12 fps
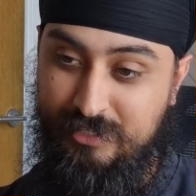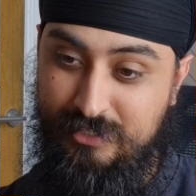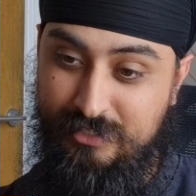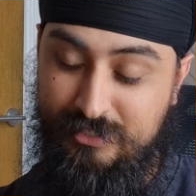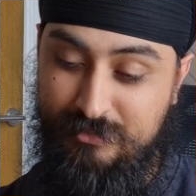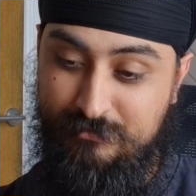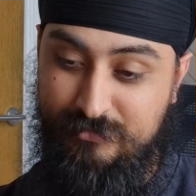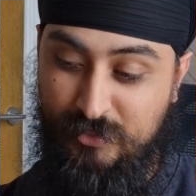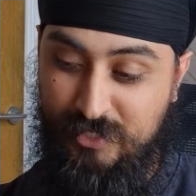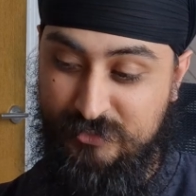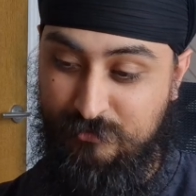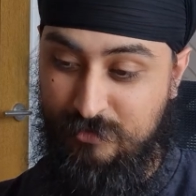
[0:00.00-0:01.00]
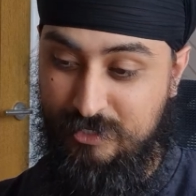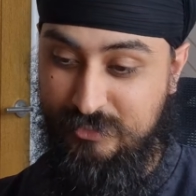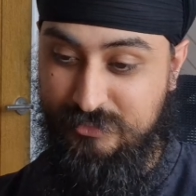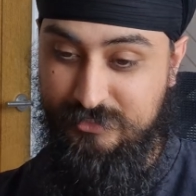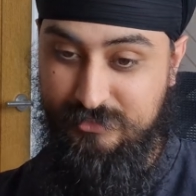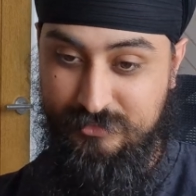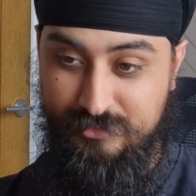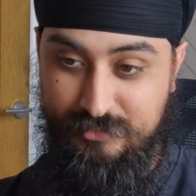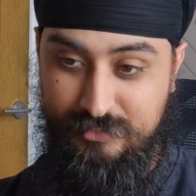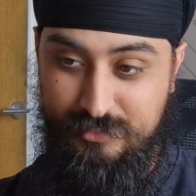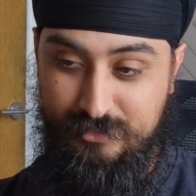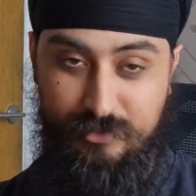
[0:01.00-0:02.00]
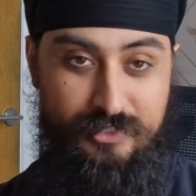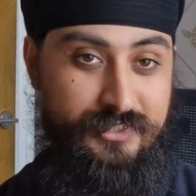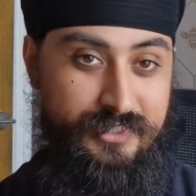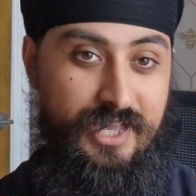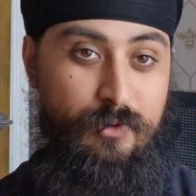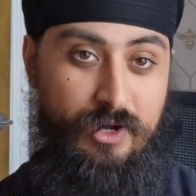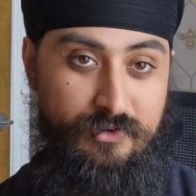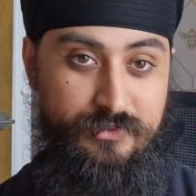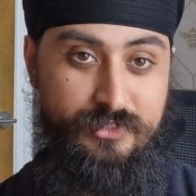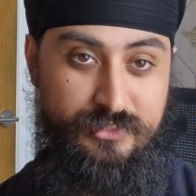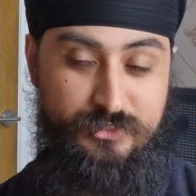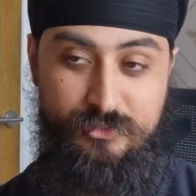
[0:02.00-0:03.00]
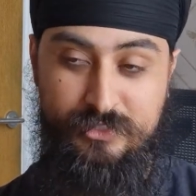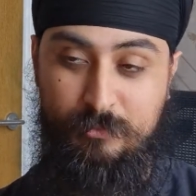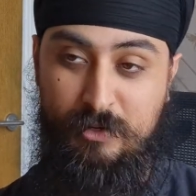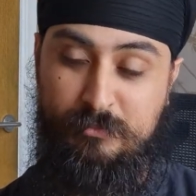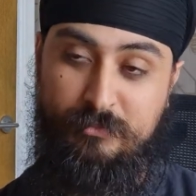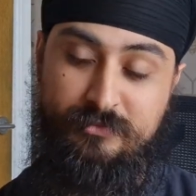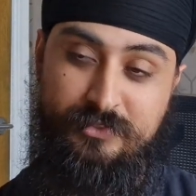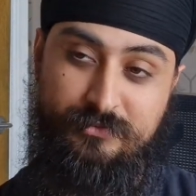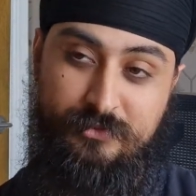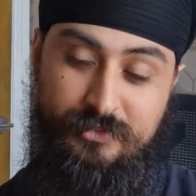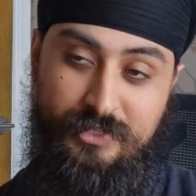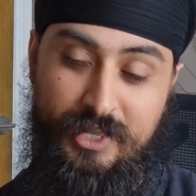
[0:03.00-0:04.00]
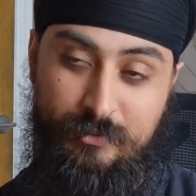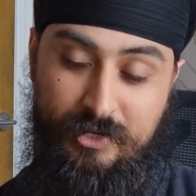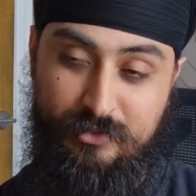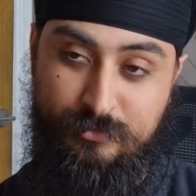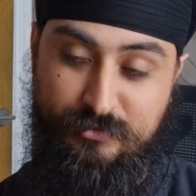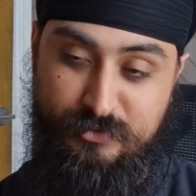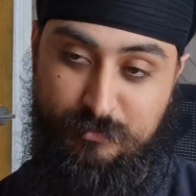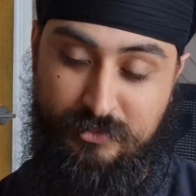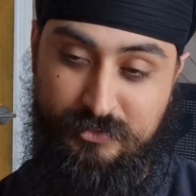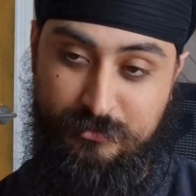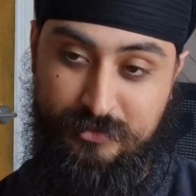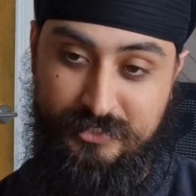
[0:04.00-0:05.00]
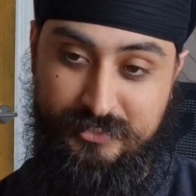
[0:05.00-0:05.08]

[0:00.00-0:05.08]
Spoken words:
So I guess for us, or at least how I've understood the problem of evil, or how I would respond to it,